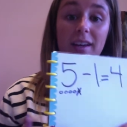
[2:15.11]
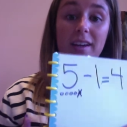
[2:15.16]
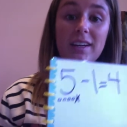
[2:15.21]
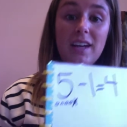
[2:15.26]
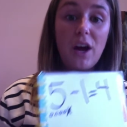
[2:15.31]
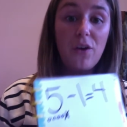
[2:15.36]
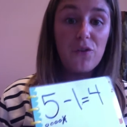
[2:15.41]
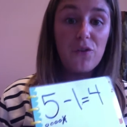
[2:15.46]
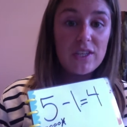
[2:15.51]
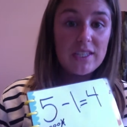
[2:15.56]

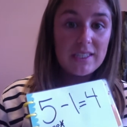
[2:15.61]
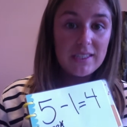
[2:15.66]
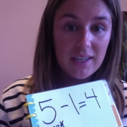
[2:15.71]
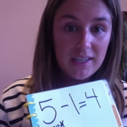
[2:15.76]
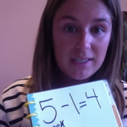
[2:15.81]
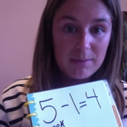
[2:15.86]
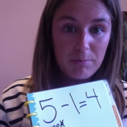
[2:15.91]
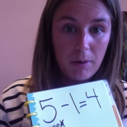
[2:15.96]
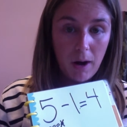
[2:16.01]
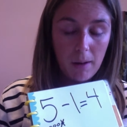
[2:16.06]
Now for this
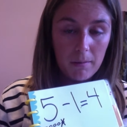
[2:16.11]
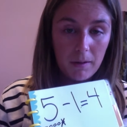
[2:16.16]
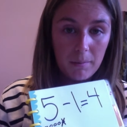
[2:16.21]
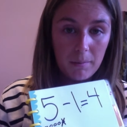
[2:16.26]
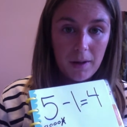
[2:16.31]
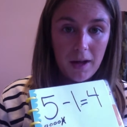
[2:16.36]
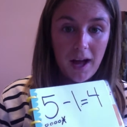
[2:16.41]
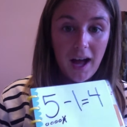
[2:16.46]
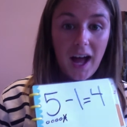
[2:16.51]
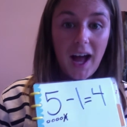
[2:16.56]
next problem,
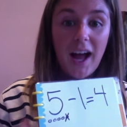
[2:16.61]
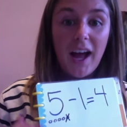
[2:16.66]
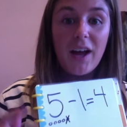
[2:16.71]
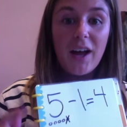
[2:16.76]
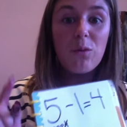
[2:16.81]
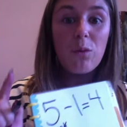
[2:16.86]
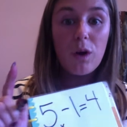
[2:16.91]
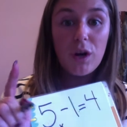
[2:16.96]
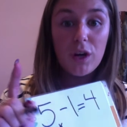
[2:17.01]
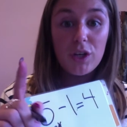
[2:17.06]
I
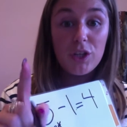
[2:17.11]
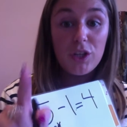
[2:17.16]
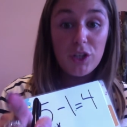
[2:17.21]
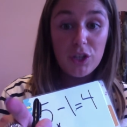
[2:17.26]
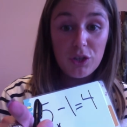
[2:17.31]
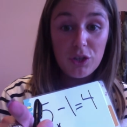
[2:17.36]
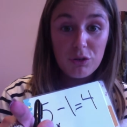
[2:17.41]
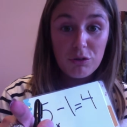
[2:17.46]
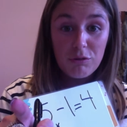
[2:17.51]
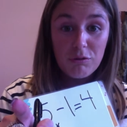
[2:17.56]
want
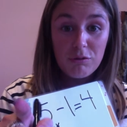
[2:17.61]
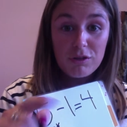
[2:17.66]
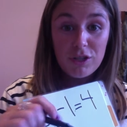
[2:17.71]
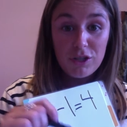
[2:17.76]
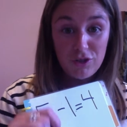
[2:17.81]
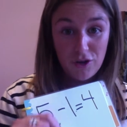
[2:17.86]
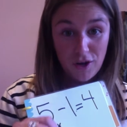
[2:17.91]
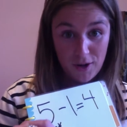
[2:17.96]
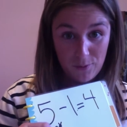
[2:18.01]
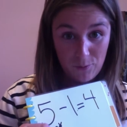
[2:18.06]
you to
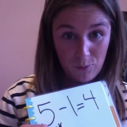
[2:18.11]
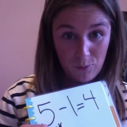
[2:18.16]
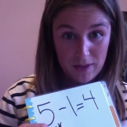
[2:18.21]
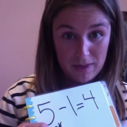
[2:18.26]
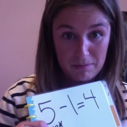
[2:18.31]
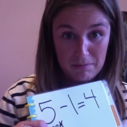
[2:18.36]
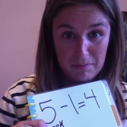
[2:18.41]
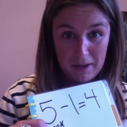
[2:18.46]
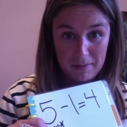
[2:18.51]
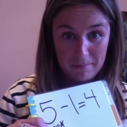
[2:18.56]
try it with
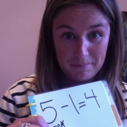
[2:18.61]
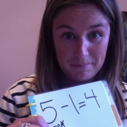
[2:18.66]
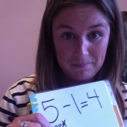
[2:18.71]
me.